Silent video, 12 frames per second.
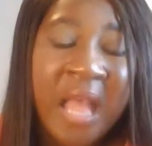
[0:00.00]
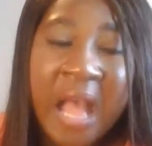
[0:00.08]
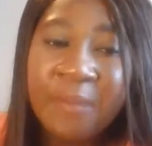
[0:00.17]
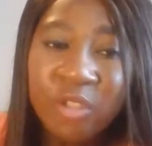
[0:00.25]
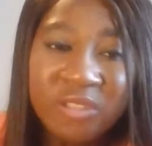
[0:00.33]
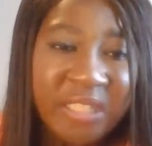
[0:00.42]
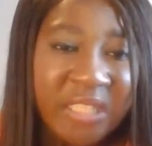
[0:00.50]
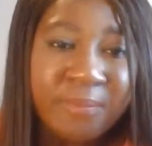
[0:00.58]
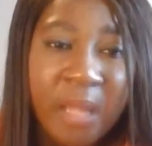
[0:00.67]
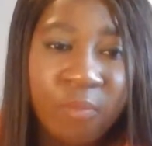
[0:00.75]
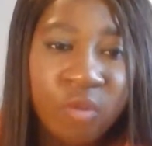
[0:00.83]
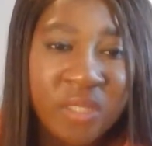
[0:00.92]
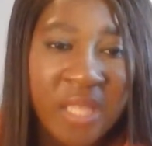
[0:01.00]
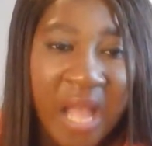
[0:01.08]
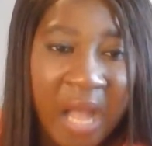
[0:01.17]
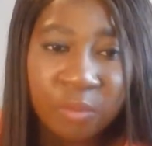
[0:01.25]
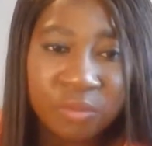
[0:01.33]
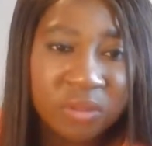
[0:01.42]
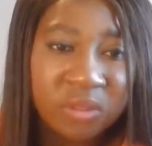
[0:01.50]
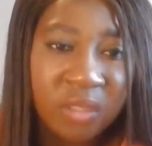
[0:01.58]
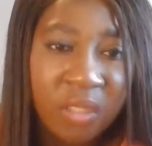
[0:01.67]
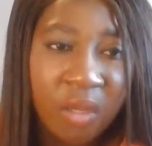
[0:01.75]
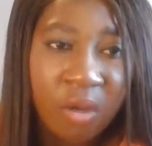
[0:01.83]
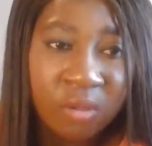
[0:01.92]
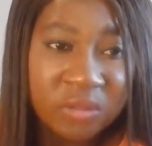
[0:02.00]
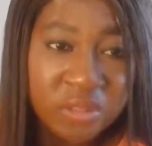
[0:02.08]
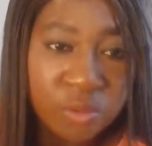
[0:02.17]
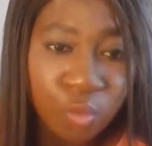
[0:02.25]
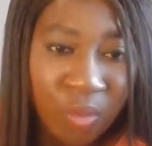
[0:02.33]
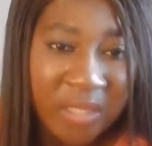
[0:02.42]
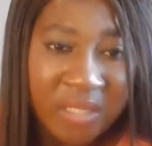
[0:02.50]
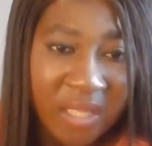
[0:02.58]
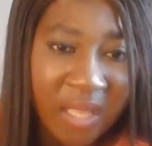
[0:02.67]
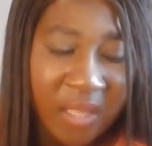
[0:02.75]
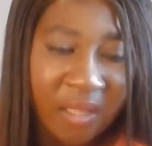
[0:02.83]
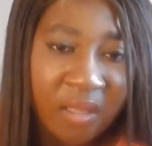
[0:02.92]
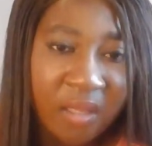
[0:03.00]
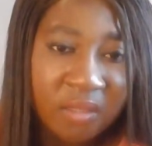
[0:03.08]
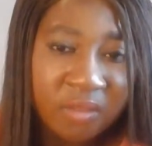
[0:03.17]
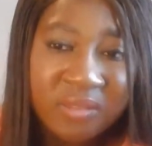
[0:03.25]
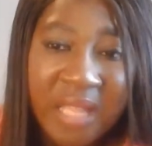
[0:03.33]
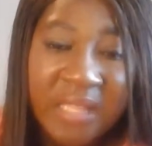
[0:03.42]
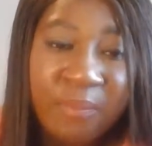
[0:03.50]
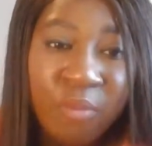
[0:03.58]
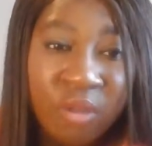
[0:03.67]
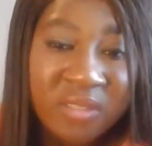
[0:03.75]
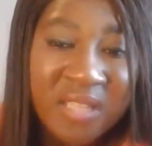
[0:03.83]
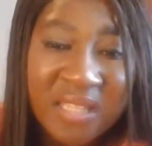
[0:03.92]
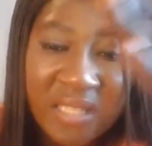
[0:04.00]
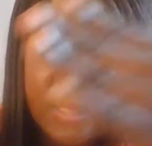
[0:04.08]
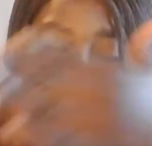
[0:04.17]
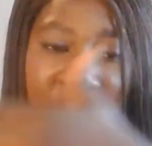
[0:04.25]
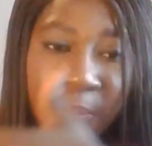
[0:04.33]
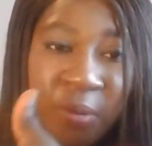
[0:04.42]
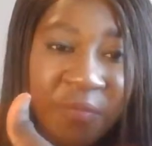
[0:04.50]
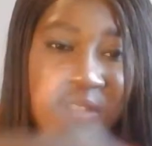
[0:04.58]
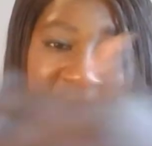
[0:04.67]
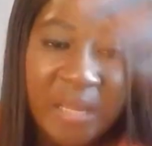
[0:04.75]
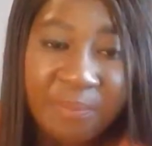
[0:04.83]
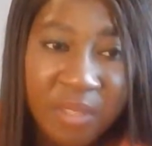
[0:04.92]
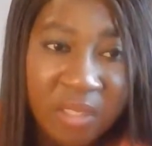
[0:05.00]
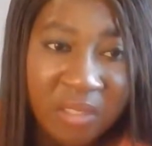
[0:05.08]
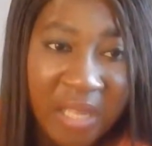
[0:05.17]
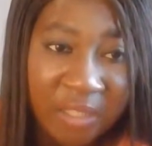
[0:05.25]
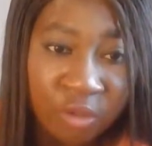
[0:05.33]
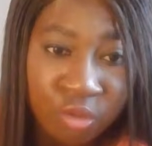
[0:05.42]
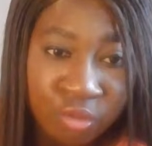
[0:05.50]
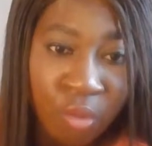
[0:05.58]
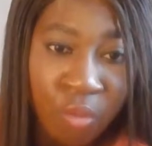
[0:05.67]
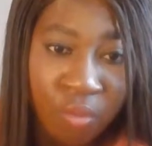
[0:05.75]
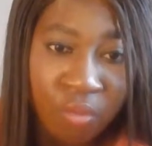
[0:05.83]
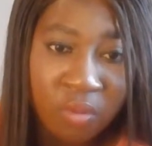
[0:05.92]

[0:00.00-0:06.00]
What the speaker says: I'm not taking my money out until 1 year, so that the profit can grow.